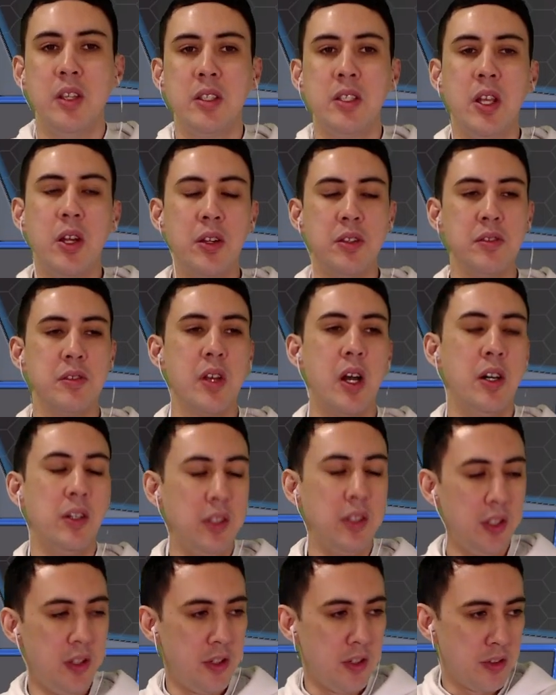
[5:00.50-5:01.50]
You know, a
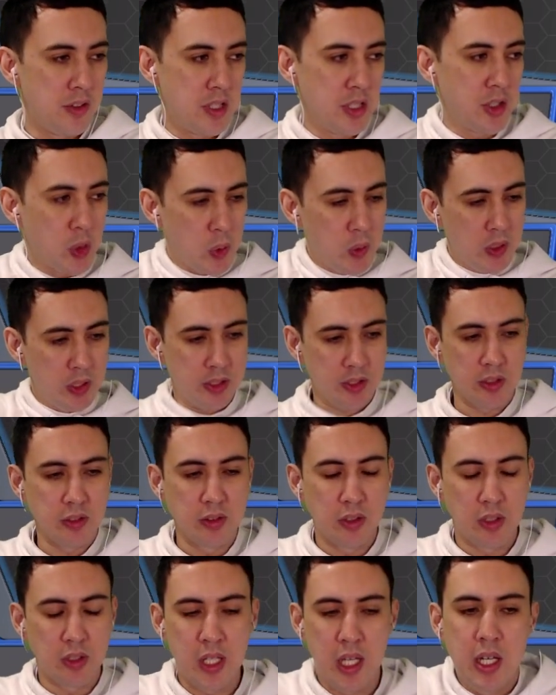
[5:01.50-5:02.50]
lot of the discourse
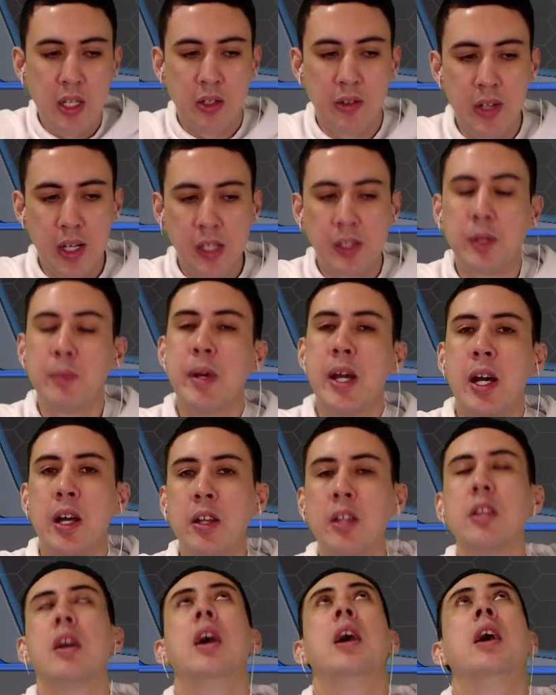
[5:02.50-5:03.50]
online around about
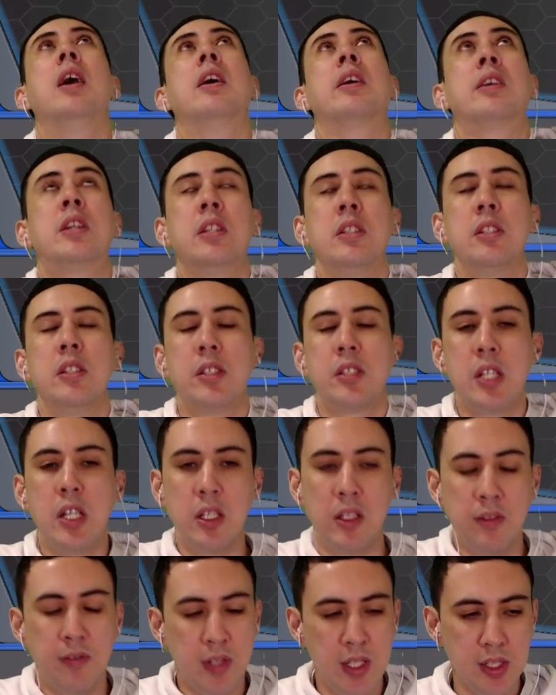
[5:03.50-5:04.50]

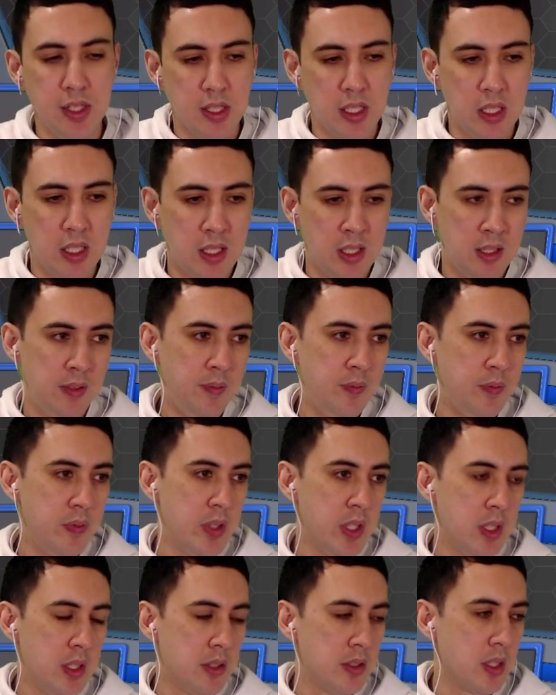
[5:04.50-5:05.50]
Giratina V-Star
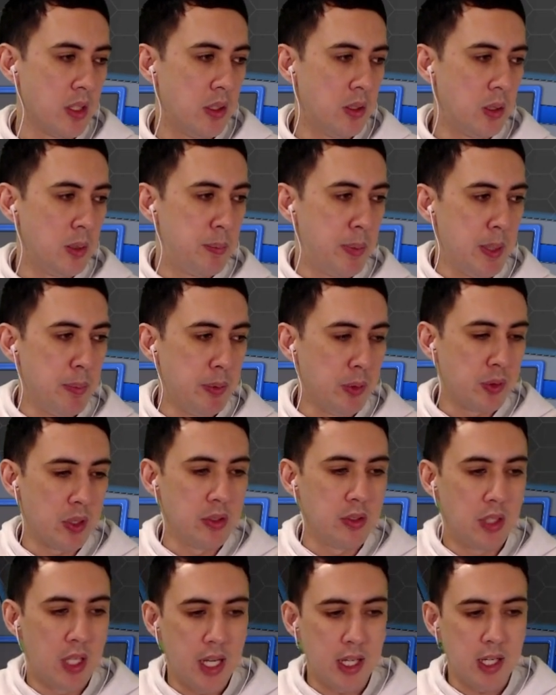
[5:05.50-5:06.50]
is a lot of people
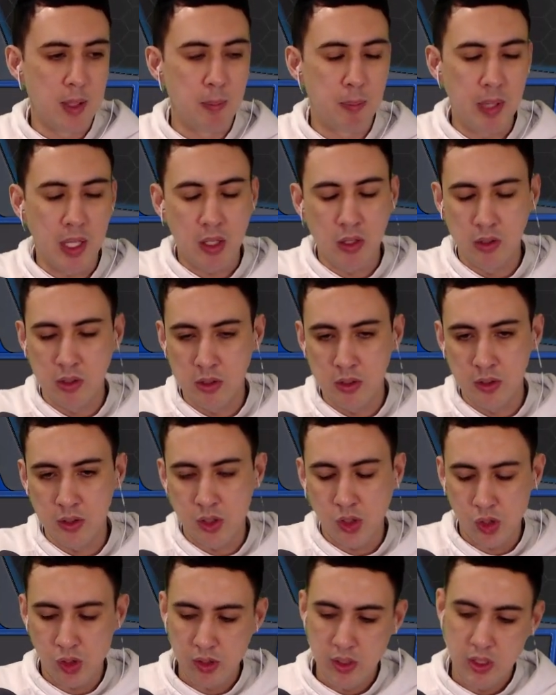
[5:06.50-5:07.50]
don't like it
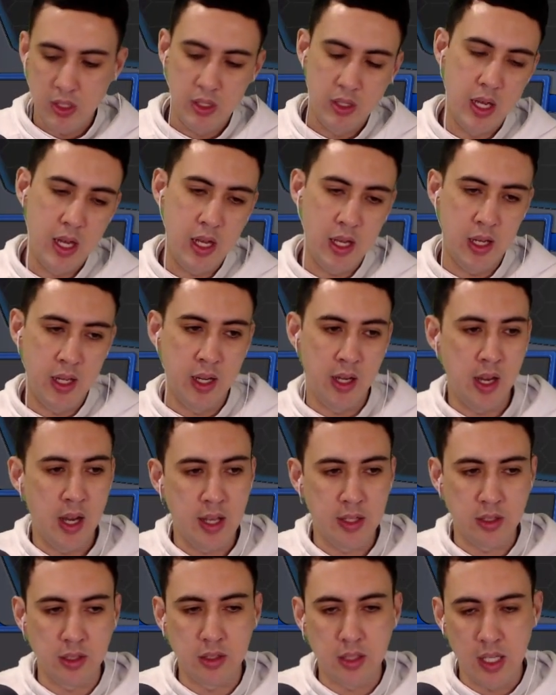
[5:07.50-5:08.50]
because it
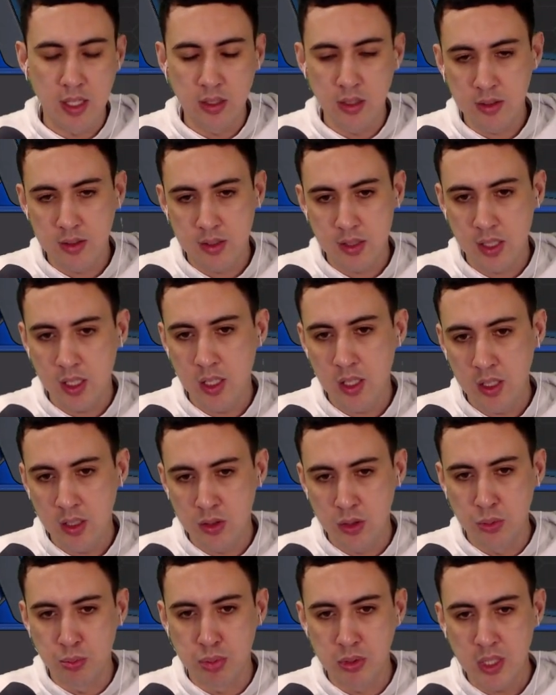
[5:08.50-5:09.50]
has a tendency
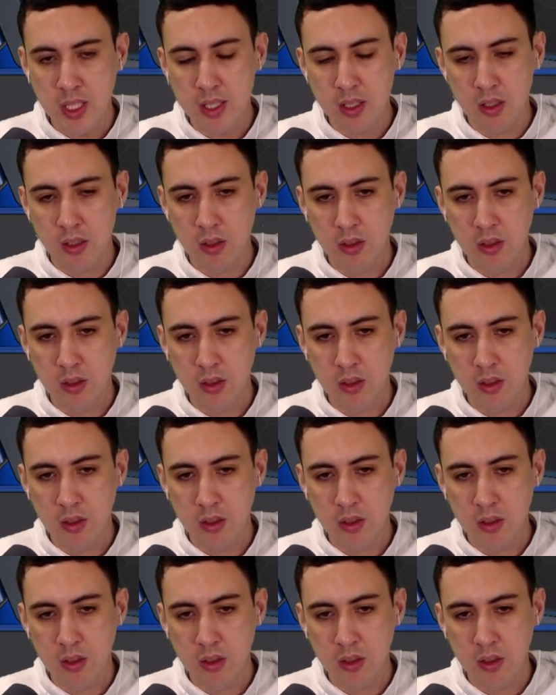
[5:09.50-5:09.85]
to brick.